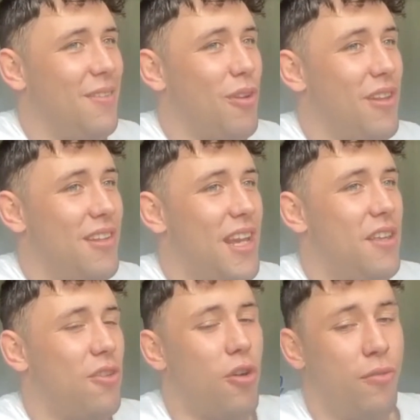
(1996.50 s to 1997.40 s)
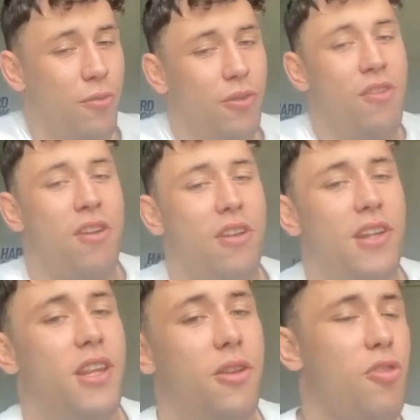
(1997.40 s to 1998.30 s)
one of the days off on a
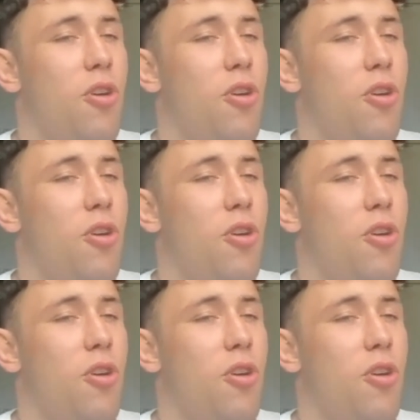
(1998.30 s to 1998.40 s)
Sunday, there was